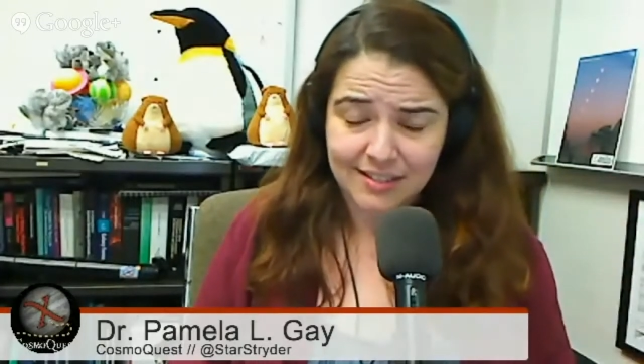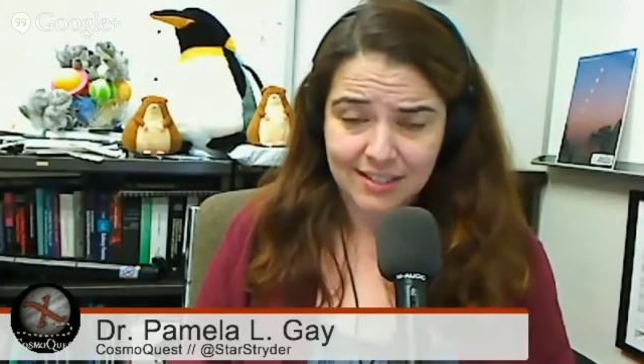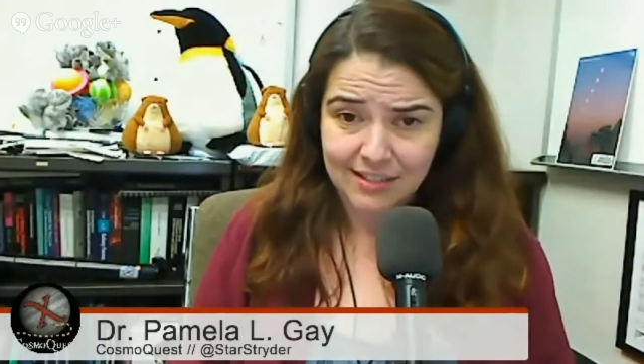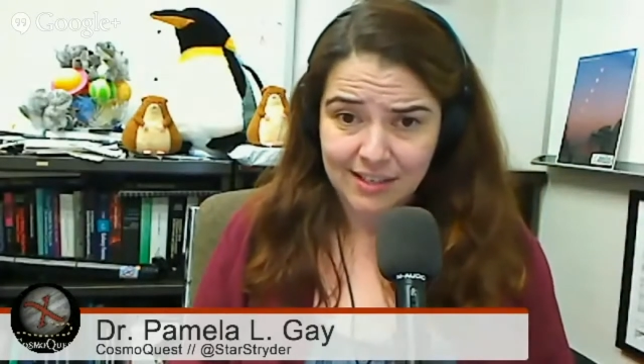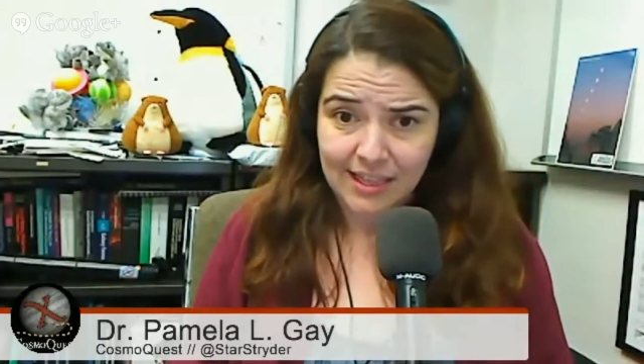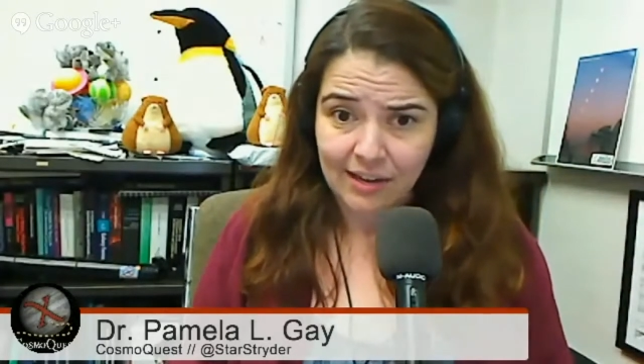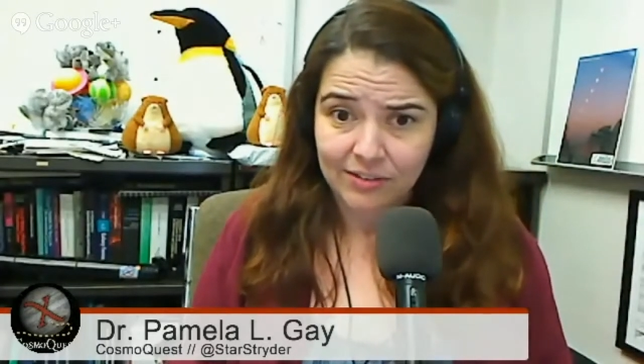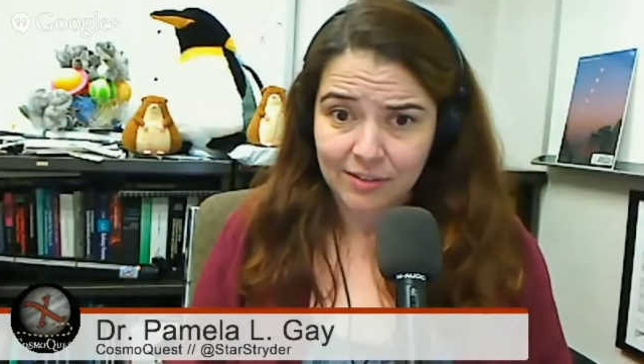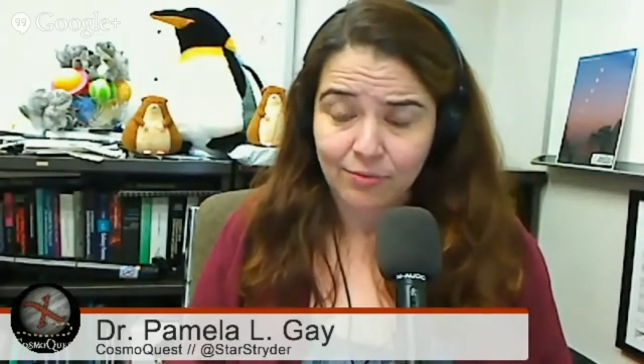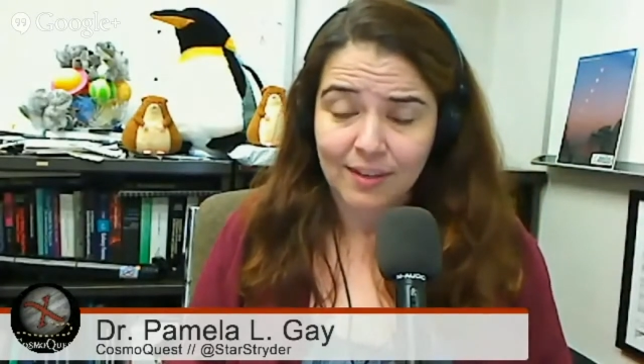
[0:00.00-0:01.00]

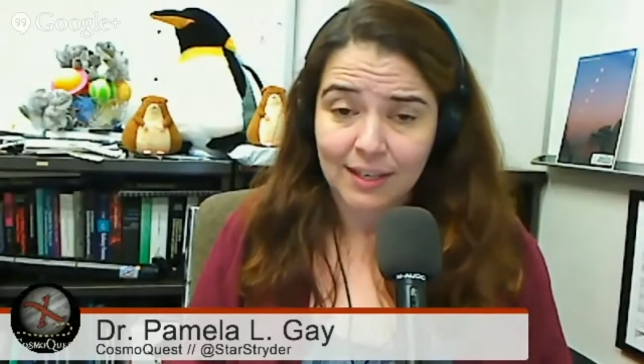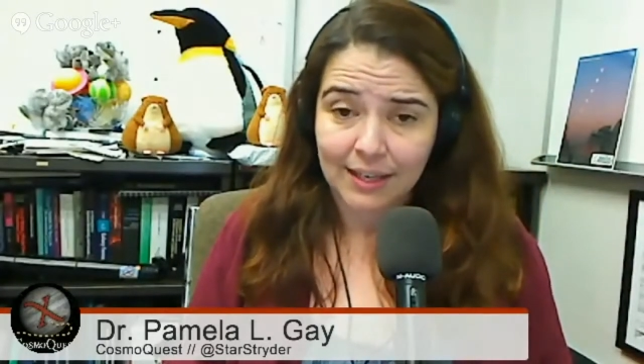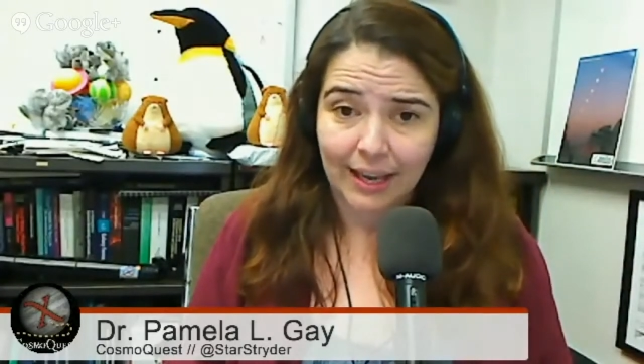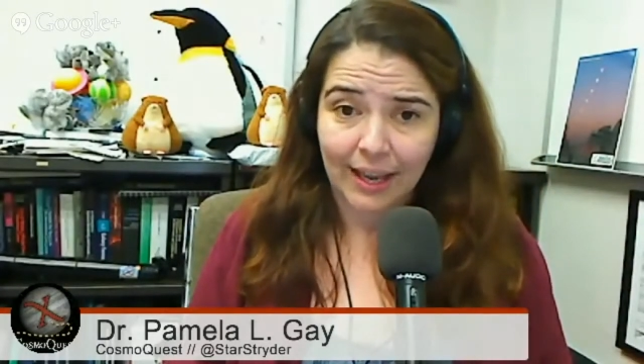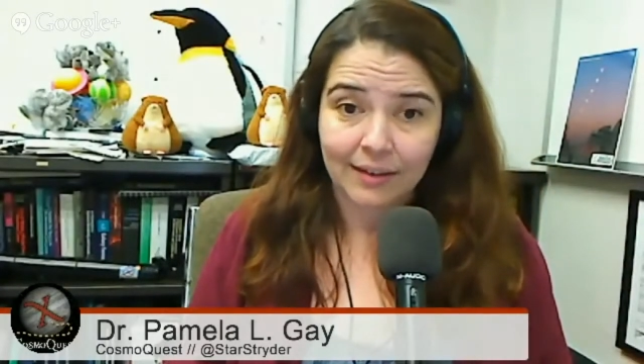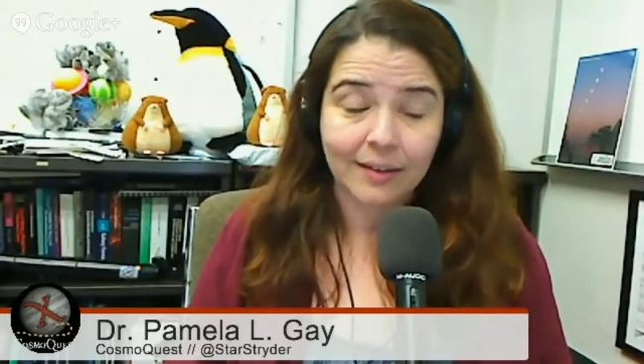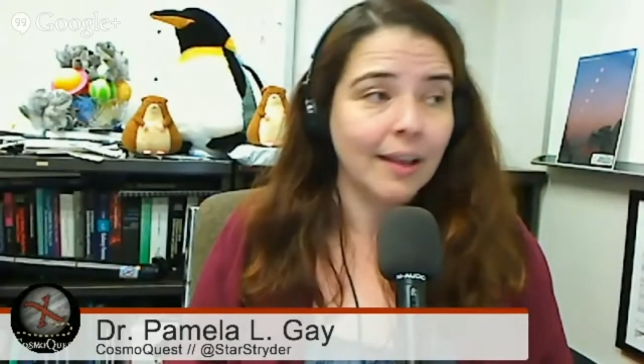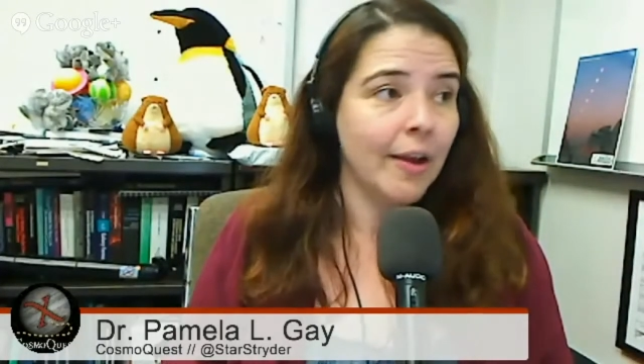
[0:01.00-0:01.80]
60,000 feet again.